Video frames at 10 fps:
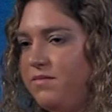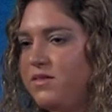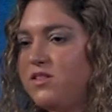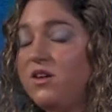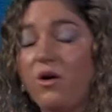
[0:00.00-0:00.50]

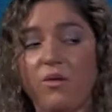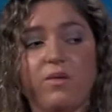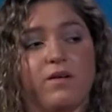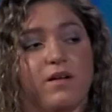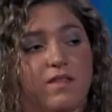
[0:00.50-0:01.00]
So
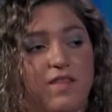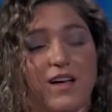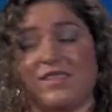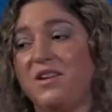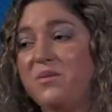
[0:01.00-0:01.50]

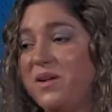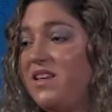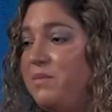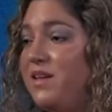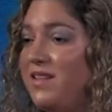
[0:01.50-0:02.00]
that's a
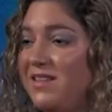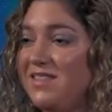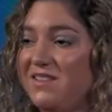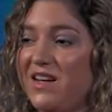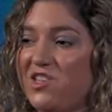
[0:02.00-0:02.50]
really big
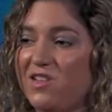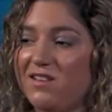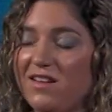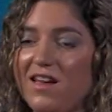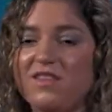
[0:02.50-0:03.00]

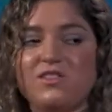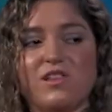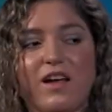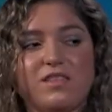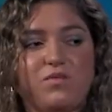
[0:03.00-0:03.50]
consideration. There's
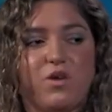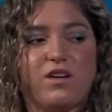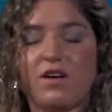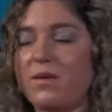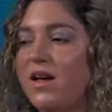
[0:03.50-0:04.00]
lots of
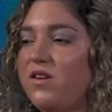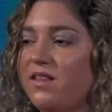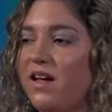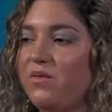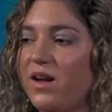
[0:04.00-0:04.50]
work coming out on
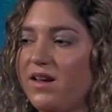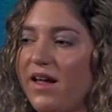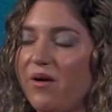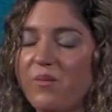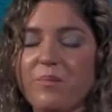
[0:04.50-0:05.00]
that right
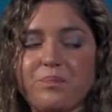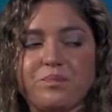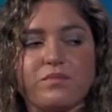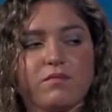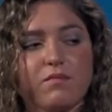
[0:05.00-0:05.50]
now.
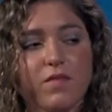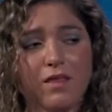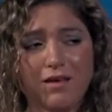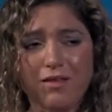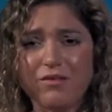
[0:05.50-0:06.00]

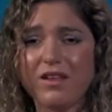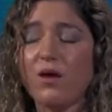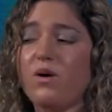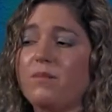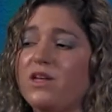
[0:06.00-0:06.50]
The other thing I
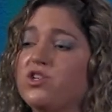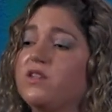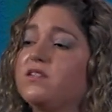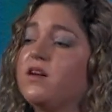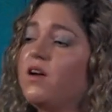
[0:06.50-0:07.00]
want to mention
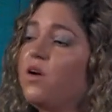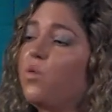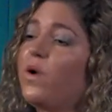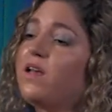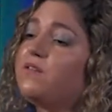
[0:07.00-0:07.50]
is
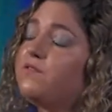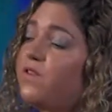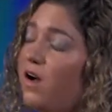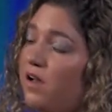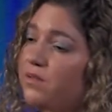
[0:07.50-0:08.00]
whale
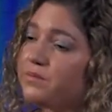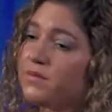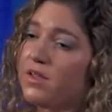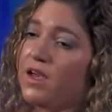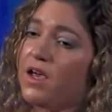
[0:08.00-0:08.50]
fall.
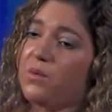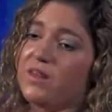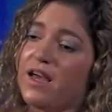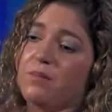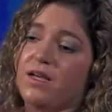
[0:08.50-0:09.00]
And
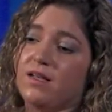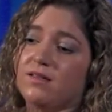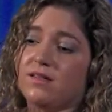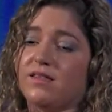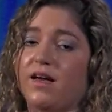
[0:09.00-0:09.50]
what that
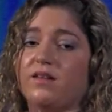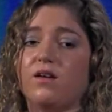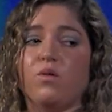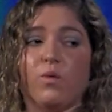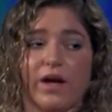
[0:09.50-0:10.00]
means is that
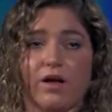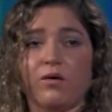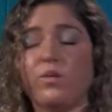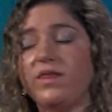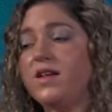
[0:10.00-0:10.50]
a
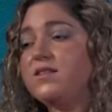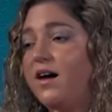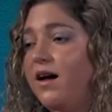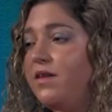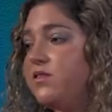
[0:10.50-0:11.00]
whale, when they
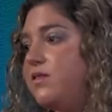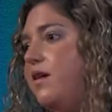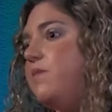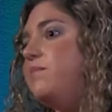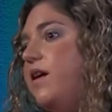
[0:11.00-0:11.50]
die, just
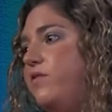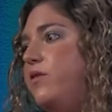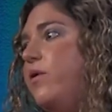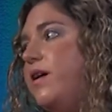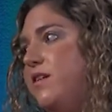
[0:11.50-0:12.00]
like every
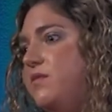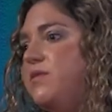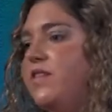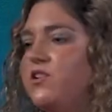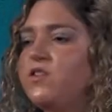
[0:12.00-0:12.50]
organism
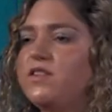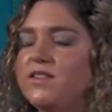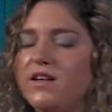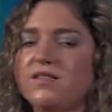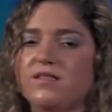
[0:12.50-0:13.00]
eventually
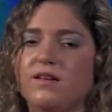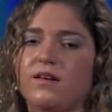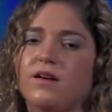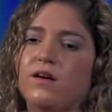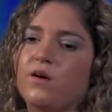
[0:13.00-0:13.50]
does,
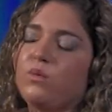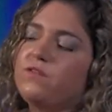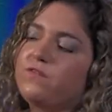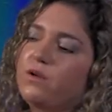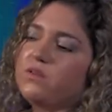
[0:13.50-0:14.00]
will
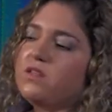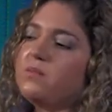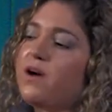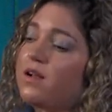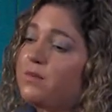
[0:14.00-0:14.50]
float to the
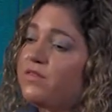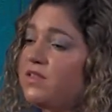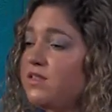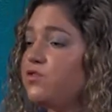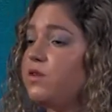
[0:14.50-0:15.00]
bottom if it
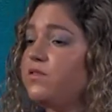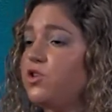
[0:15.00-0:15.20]
doesn't drift